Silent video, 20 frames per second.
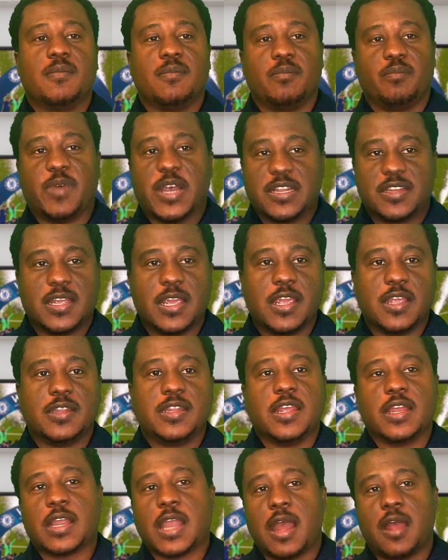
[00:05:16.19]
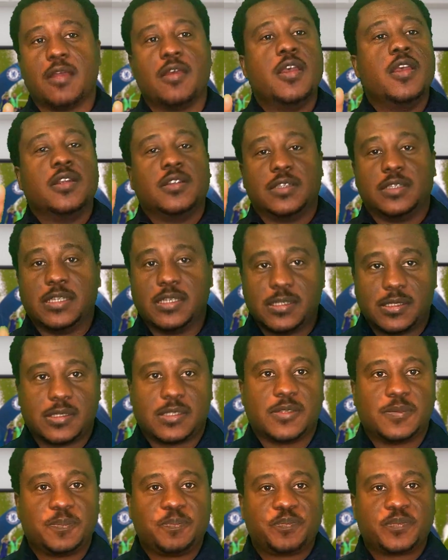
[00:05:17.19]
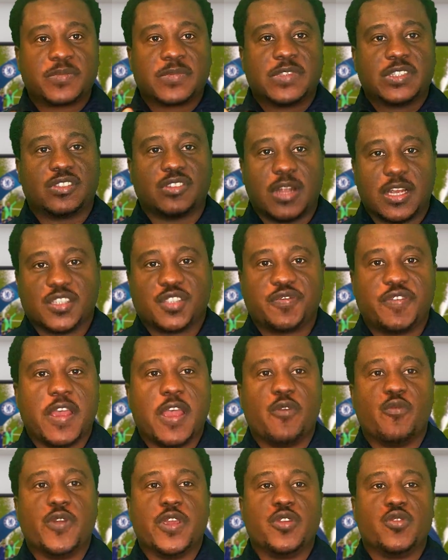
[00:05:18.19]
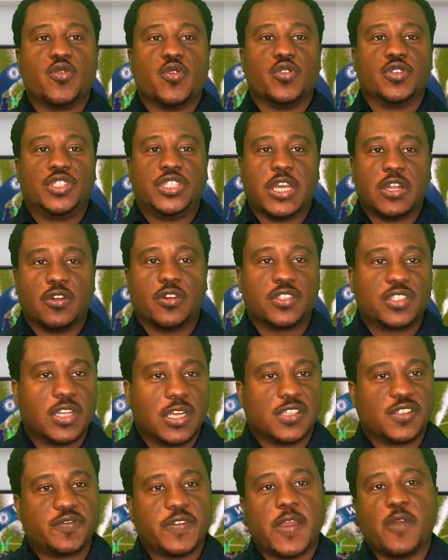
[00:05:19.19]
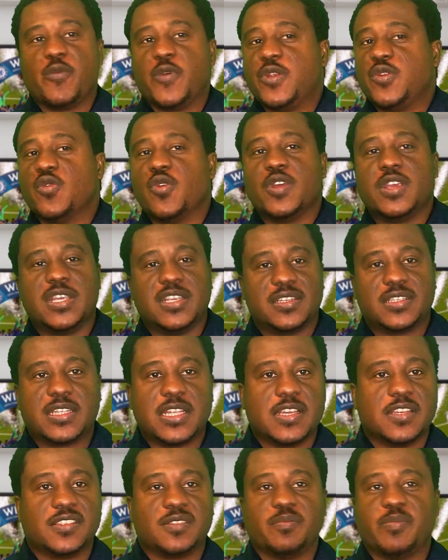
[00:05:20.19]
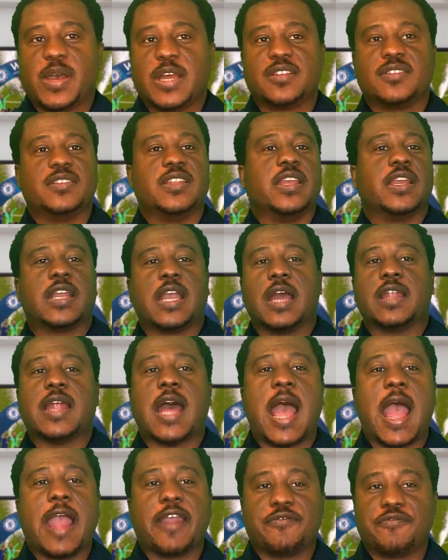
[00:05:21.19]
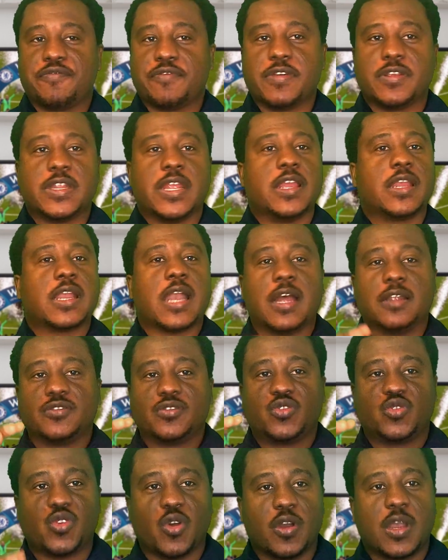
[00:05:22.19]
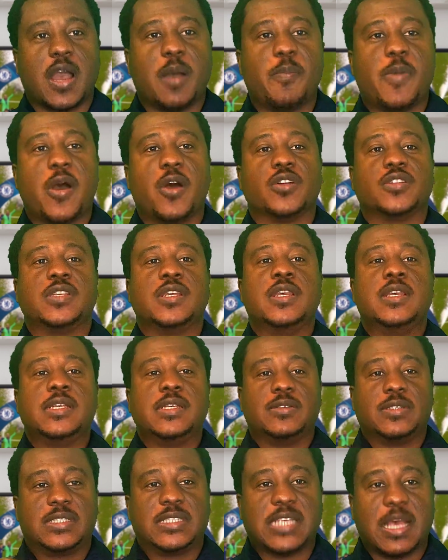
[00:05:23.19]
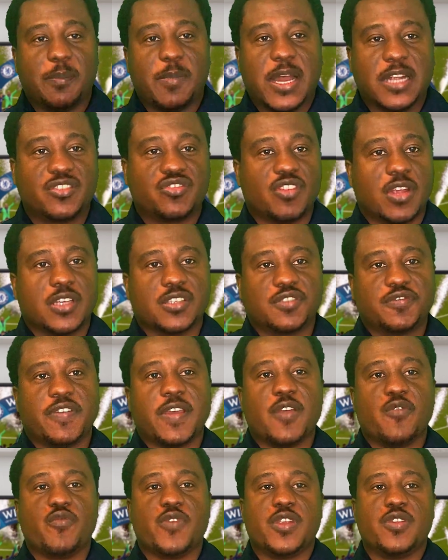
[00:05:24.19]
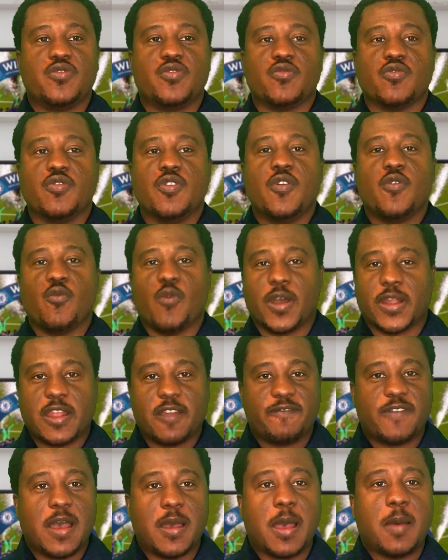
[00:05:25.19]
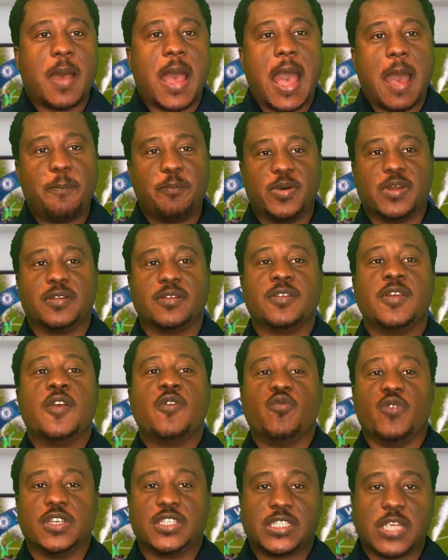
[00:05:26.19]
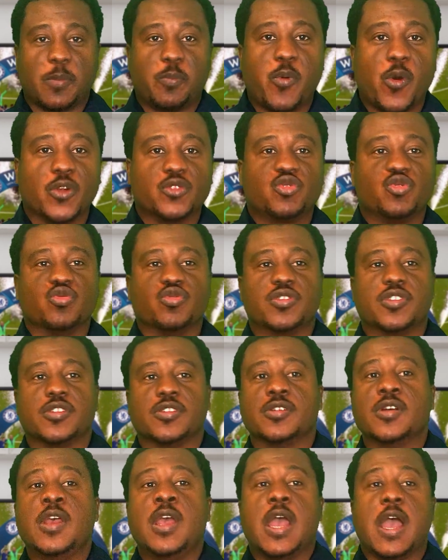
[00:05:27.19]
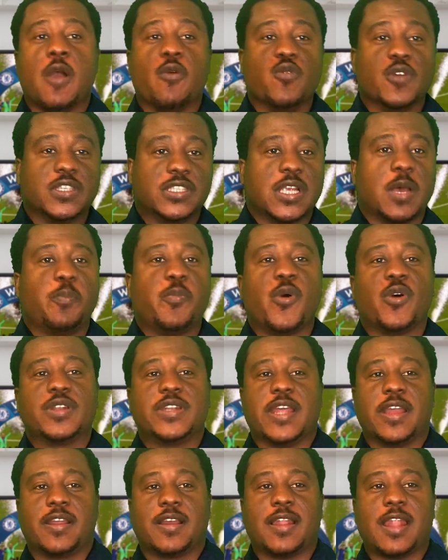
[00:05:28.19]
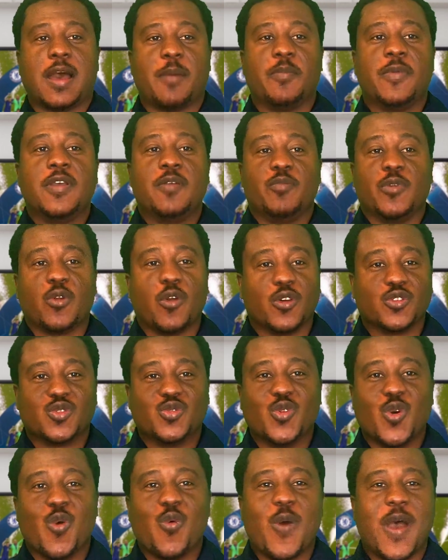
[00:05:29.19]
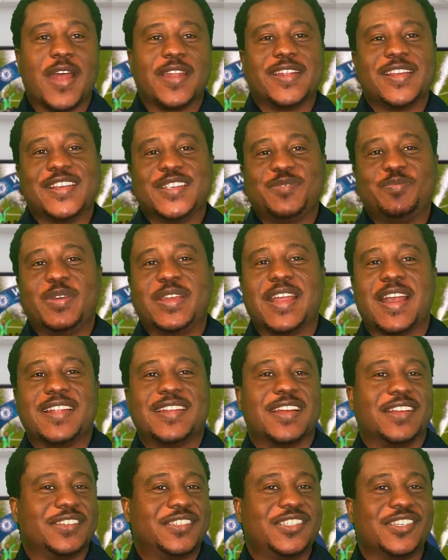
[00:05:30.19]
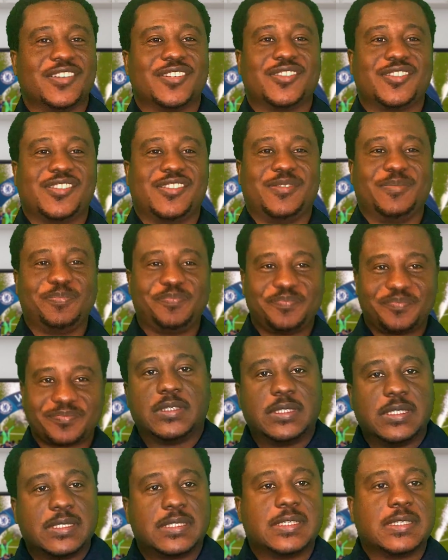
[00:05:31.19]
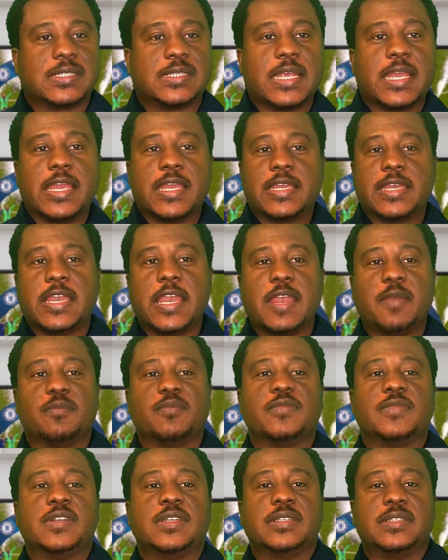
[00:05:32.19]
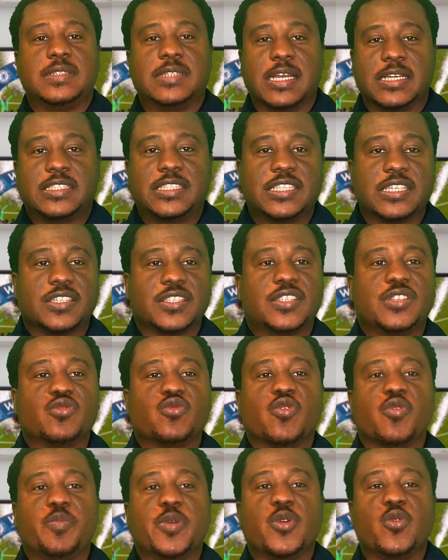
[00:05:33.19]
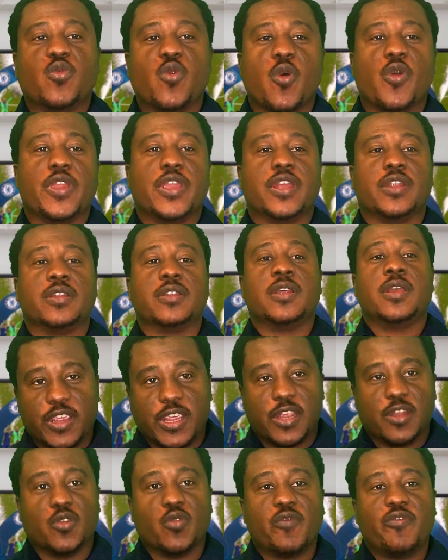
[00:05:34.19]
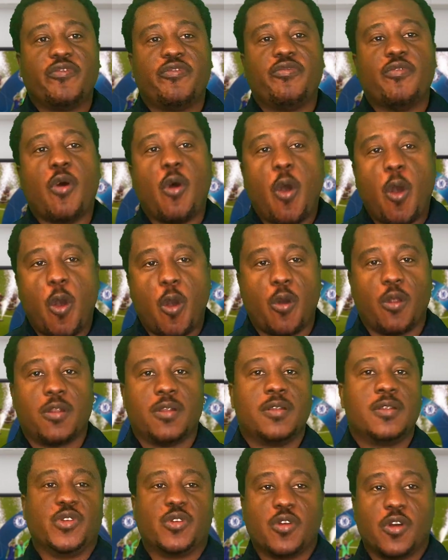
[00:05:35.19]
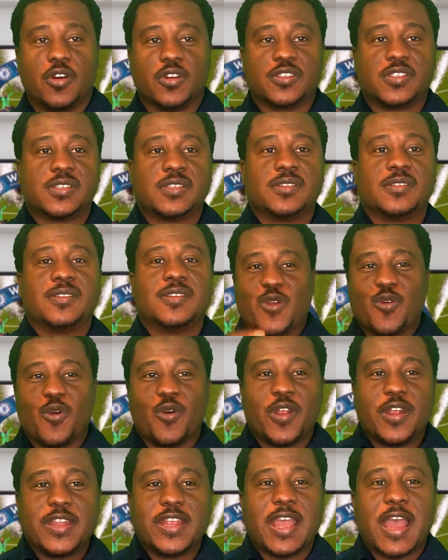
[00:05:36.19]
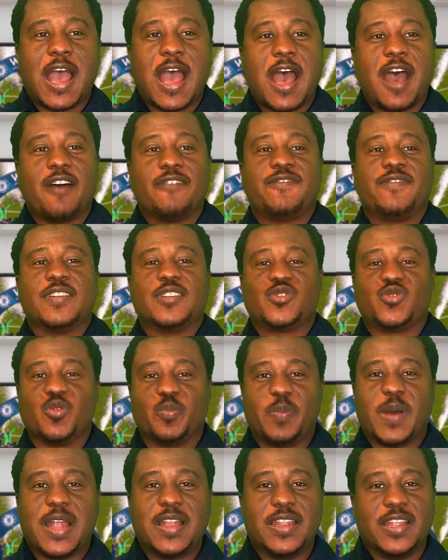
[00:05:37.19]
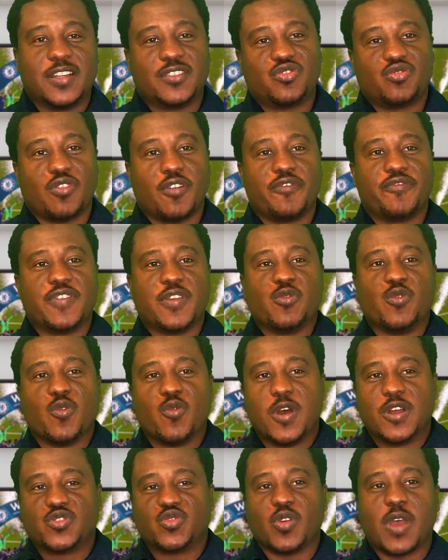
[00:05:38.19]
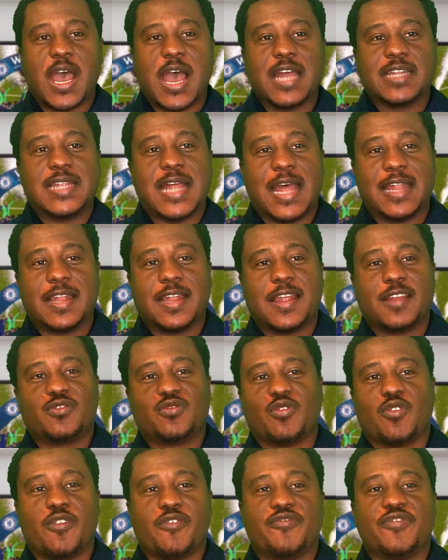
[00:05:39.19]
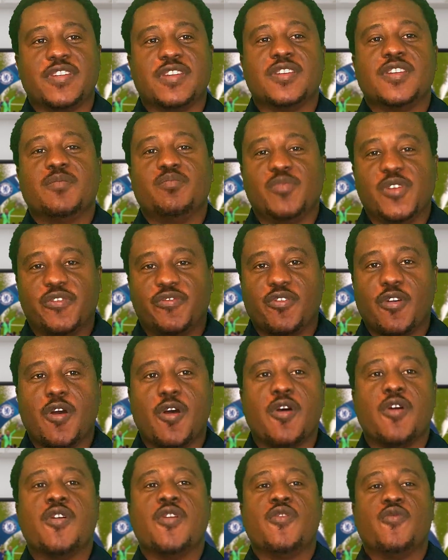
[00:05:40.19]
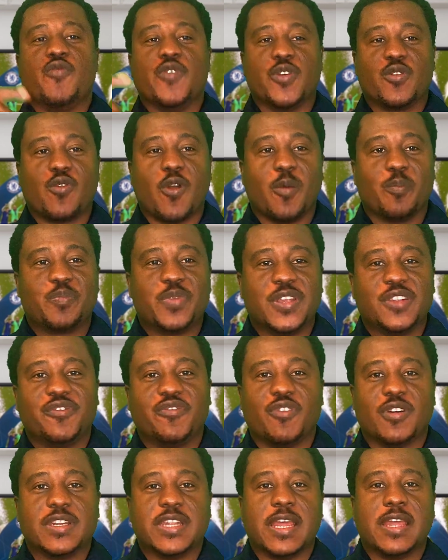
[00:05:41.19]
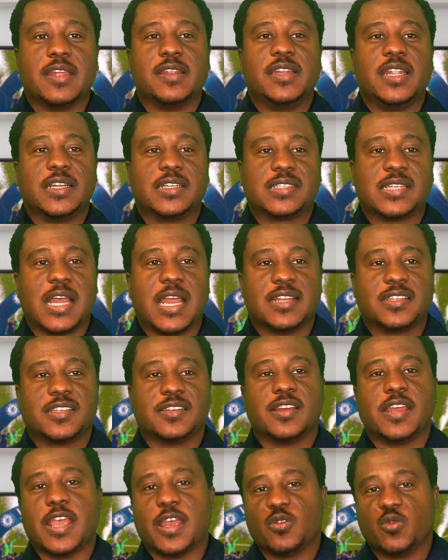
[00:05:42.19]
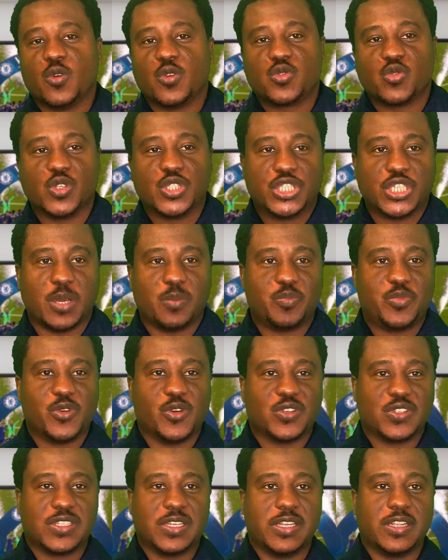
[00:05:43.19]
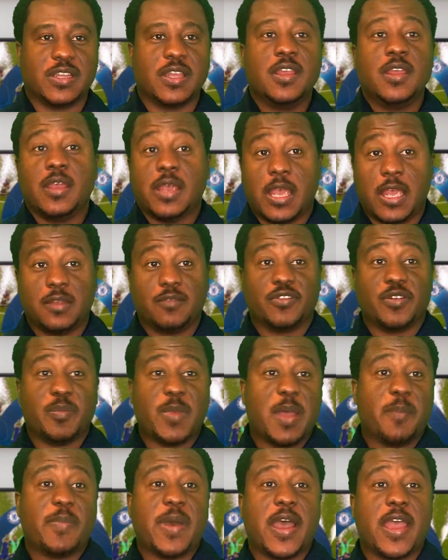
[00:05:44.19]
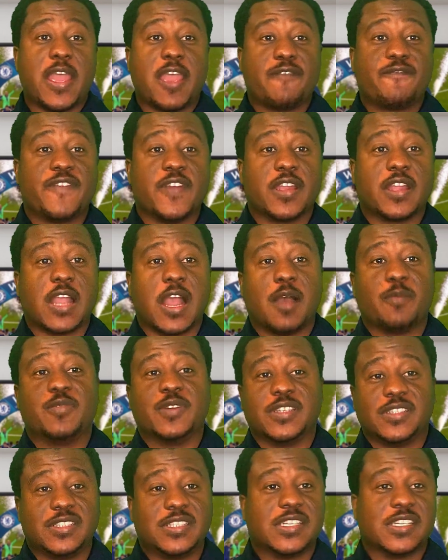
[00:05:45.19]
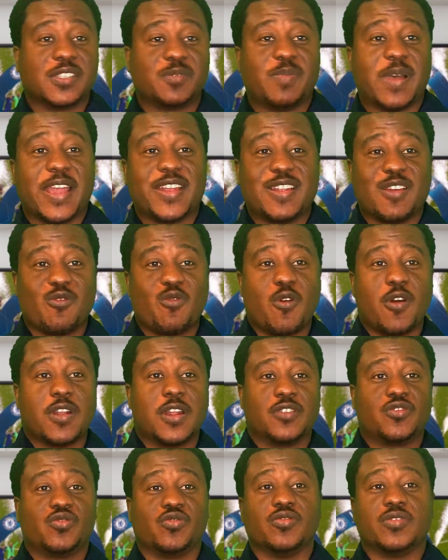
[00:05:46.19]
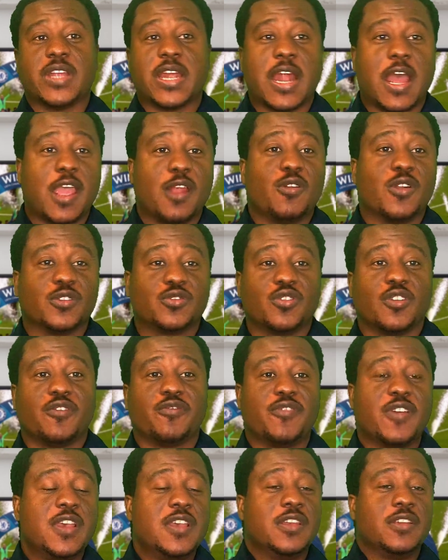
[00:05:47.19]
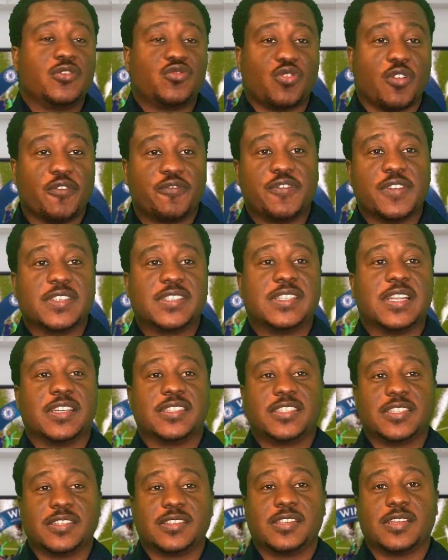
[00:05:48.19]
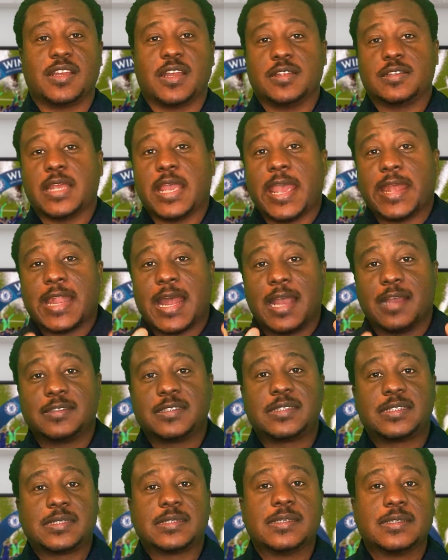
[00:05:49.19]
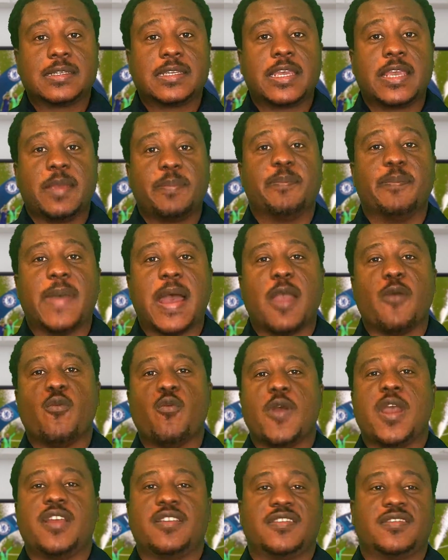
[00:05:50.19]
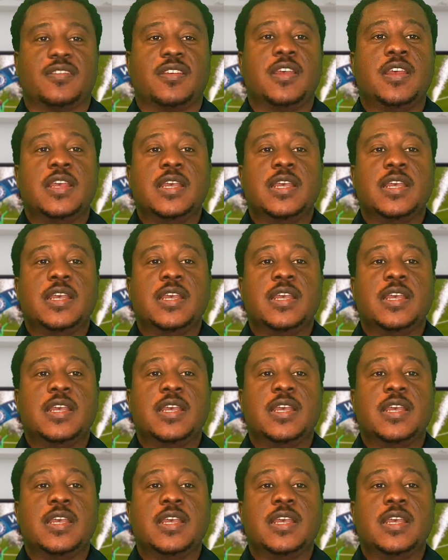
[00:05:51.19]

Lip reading: But hey, they can, this transfer window, general transfer window, he stays, but they can agree, they can talk about summer transfer window. Whatever happened, we support Tuchel and we support the club, because no one is bigger than Chelsea. This is a game that Chelsea will be going in all, because we already have Super League trophy. We want to add another trophy before we compete for the league title and also Champions League. And remember, FA Cup is just by the corner too. There are a lot of trophies that Chelsea can take, and I still keep my words.